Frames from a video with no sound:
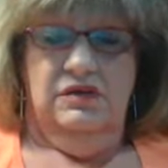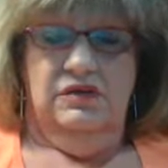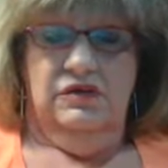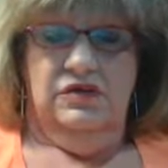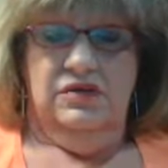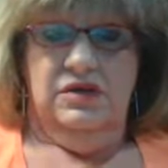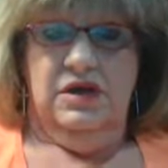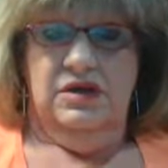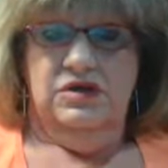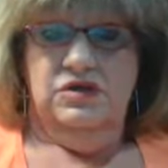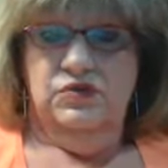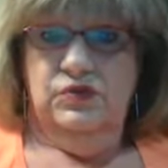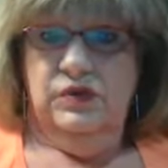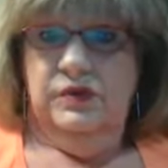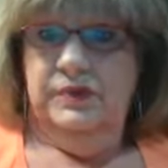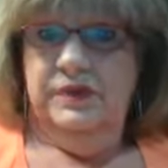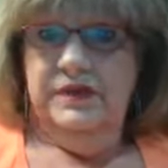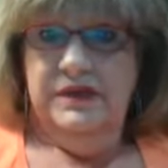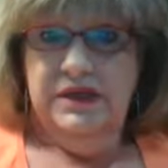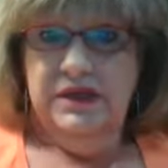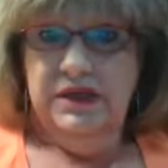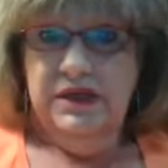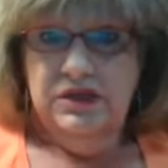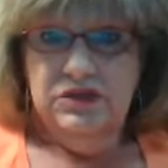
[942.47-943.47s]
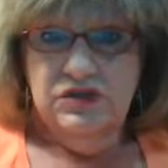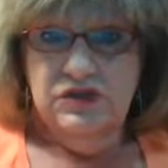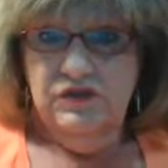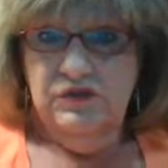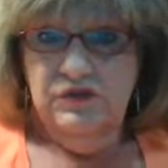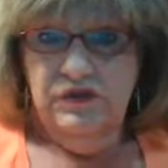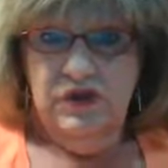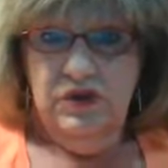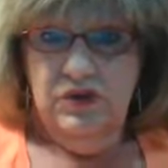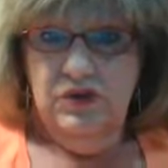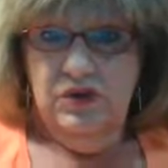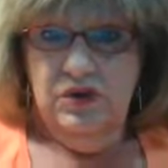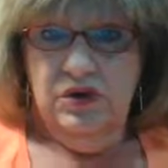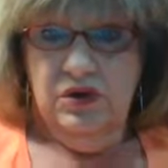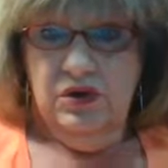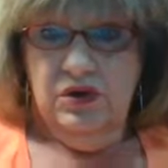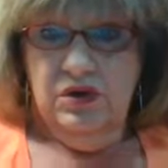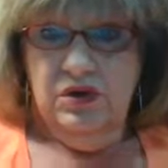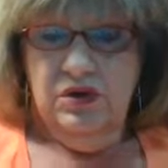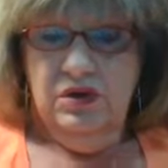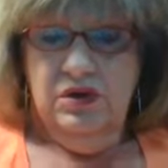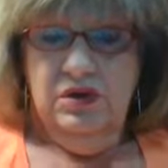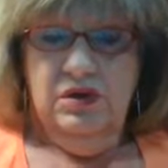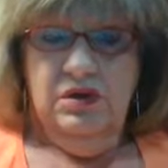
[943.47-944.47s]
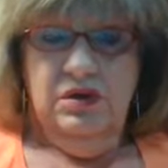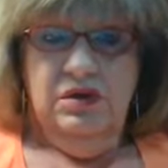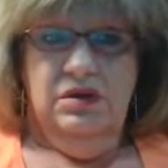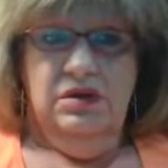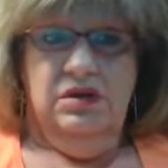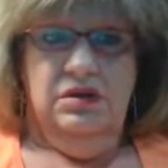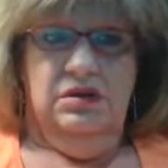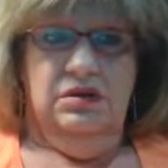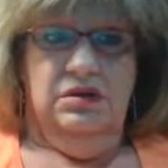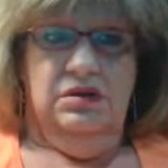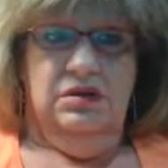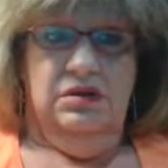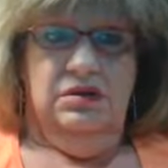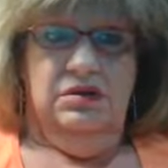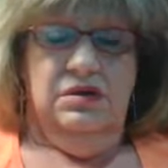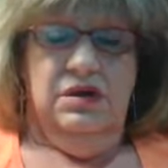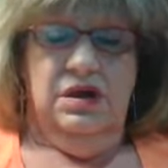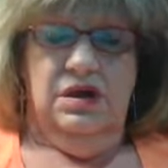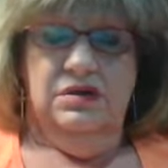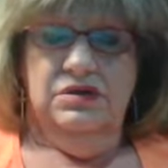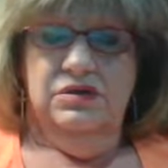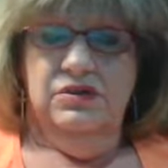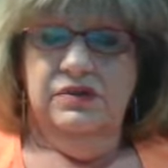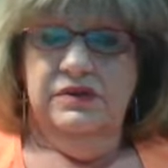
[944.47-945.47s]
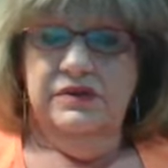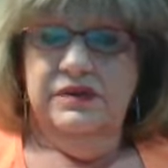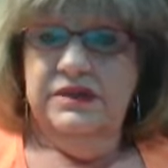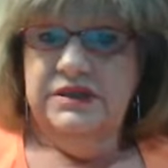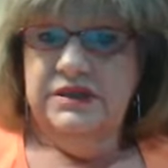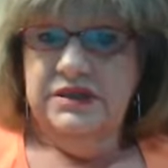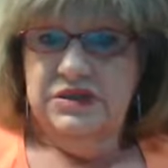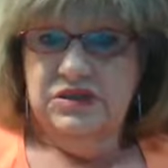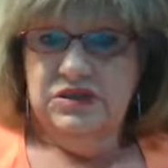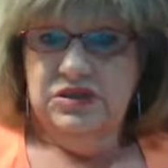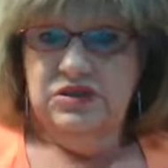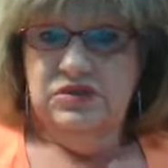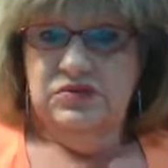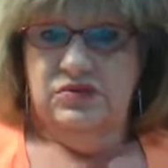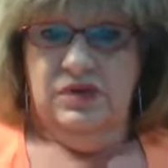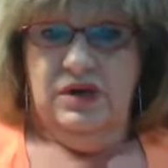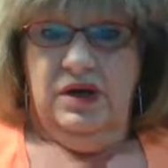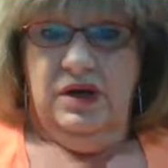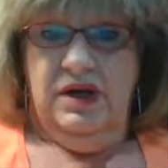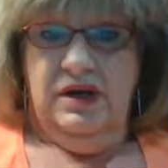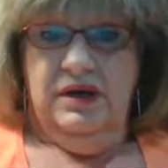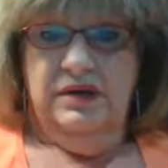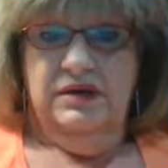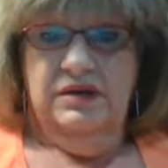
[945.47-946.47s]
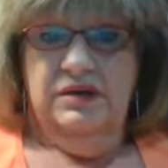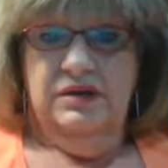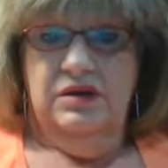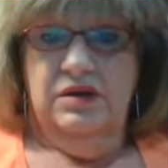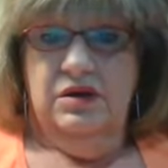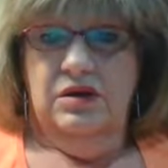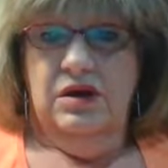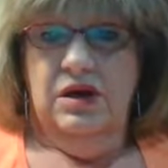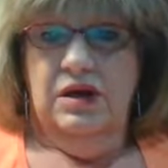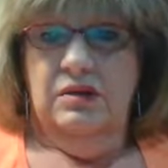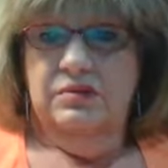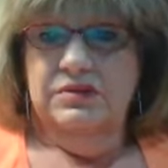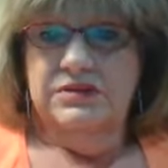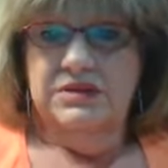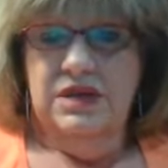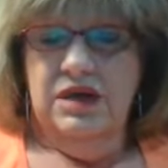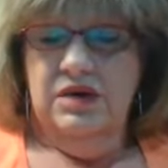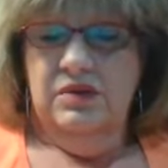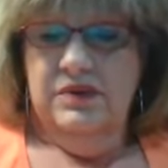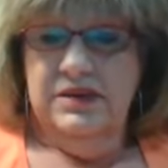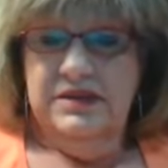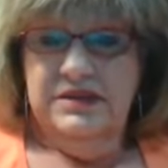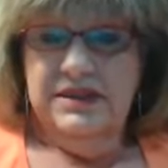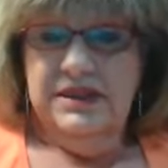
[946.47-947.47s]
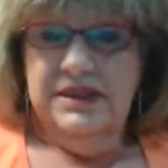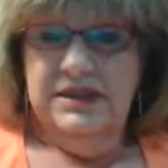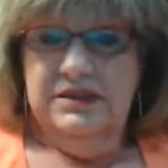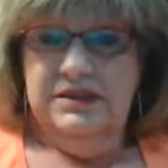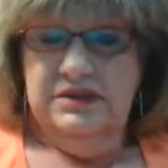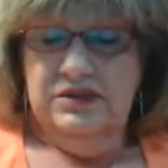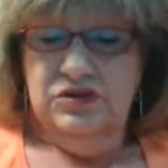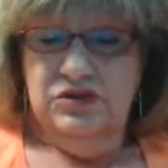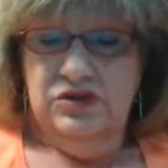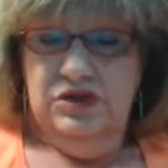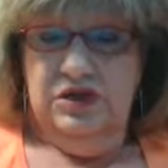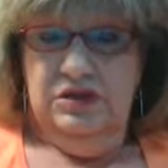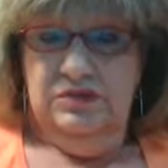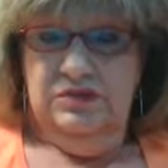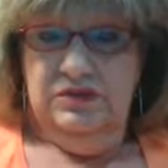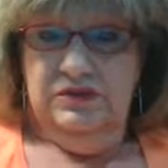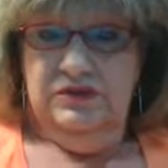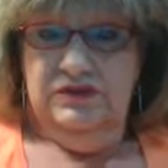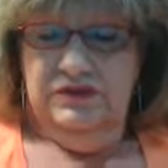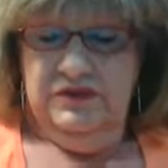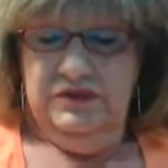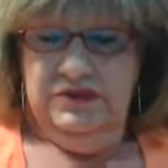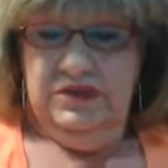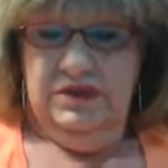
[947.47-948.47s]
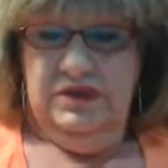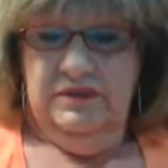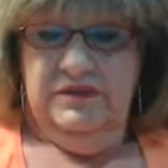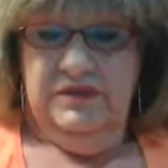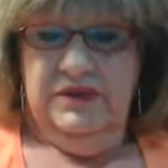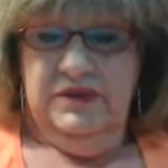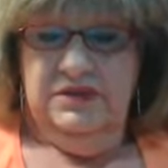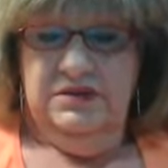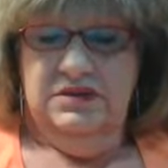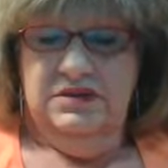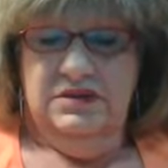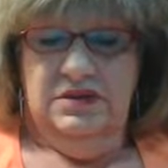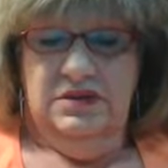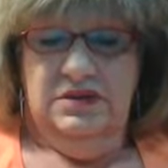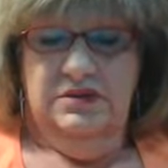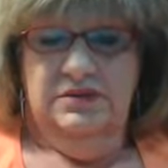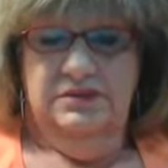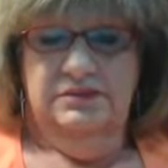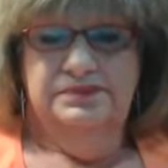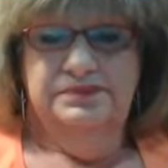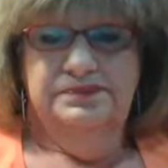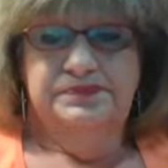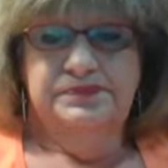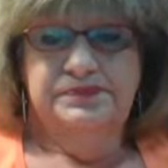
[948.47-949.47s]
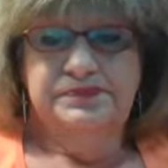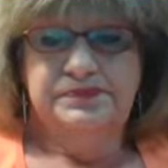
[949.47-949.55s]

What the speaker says: for not sweeping the kitchen floor, or not doing the dishes right. I was always getting in trouble for something. So,